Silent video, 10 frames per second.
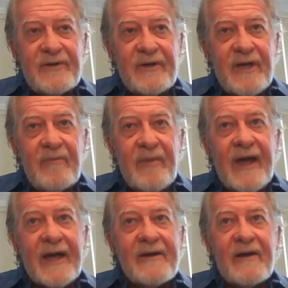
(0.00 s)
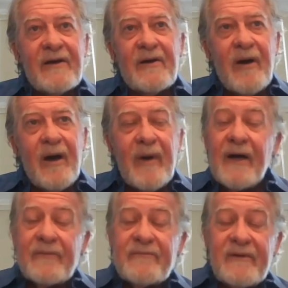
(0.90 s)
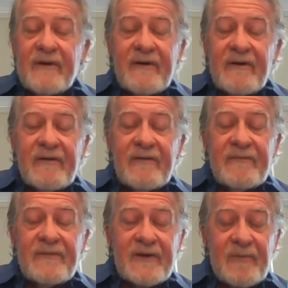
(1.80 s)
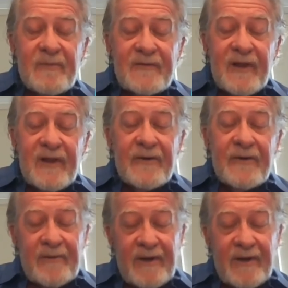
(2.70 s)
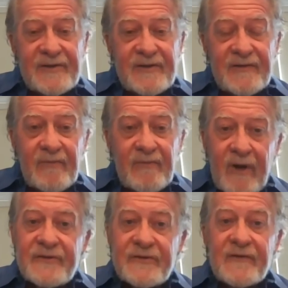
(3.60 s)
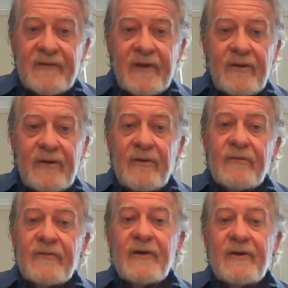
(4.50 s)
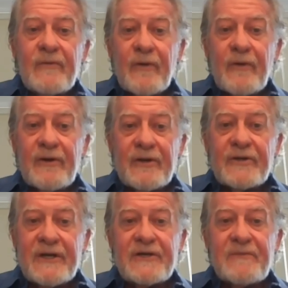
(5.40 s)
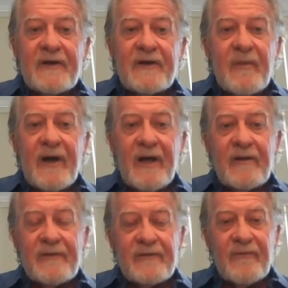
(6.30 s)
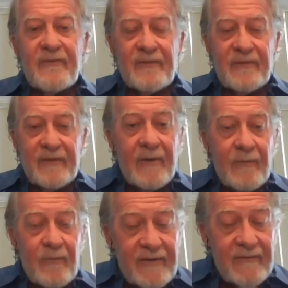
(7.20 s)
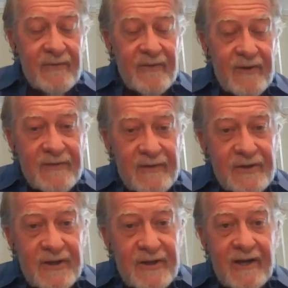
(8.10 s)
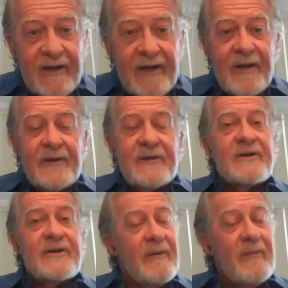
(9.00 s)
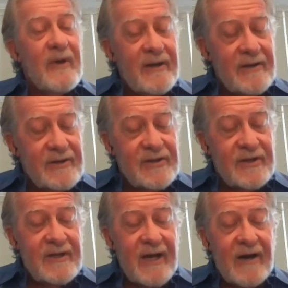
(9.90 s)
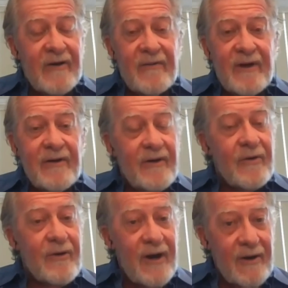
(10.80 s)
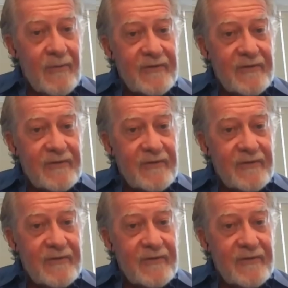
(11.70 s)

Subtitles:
came back about 6 months later, and she said, well, you said you were going to change my smile and so forth. Now, I will give you this, that she came in, and her hair was